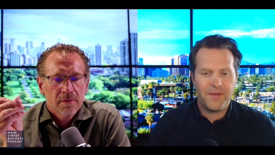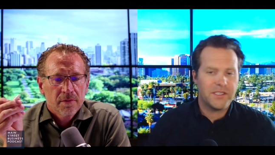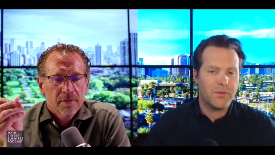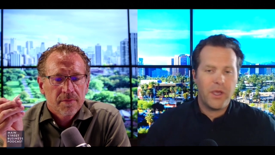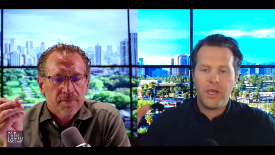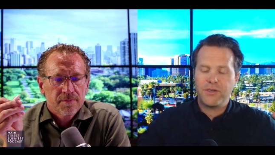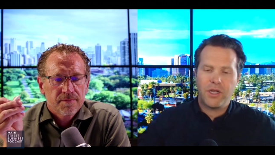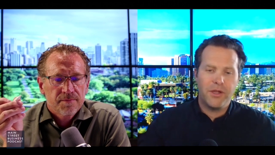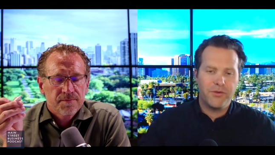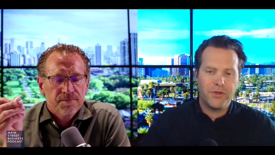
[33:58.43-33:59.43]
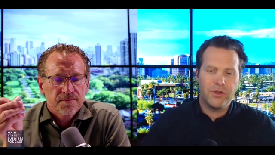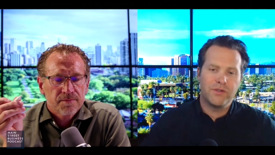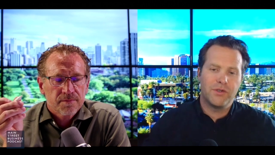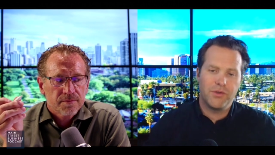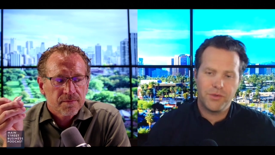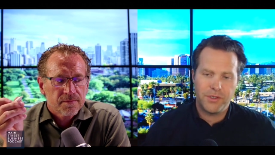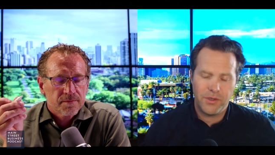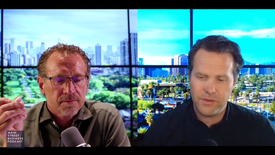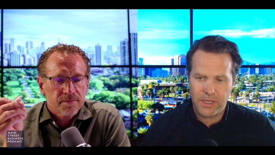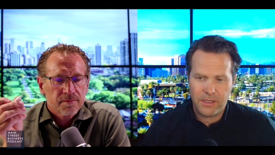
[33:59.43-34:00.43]
Speaker 1: if that's the way you guys are cutting your deals and doing your
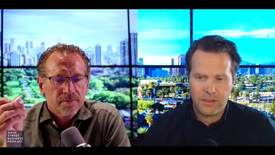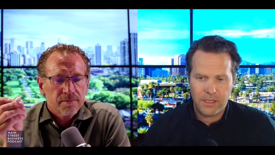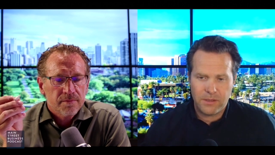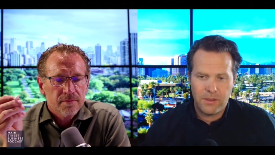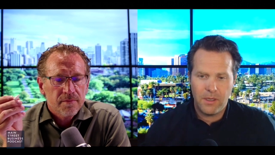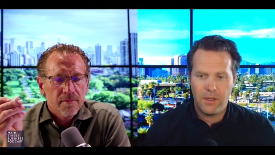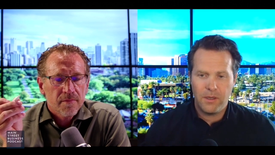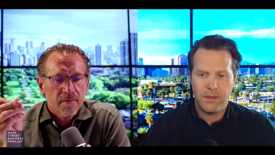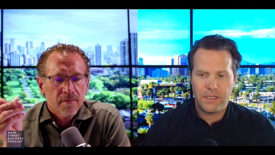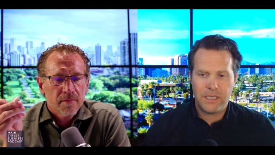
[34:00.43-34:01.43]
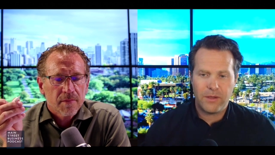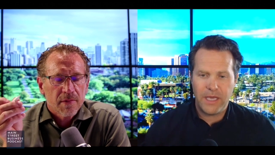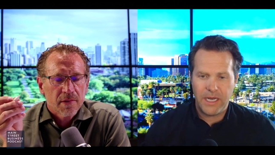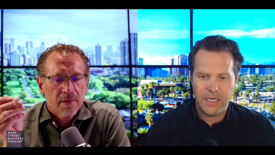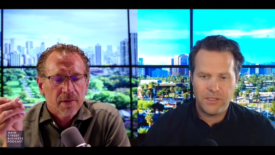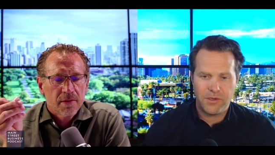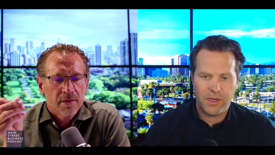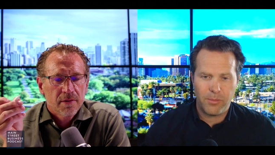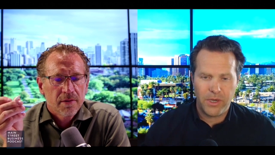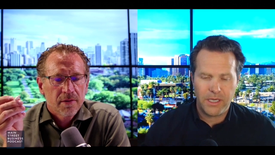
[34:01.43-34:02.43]
deals, that that's that's how the entities are going to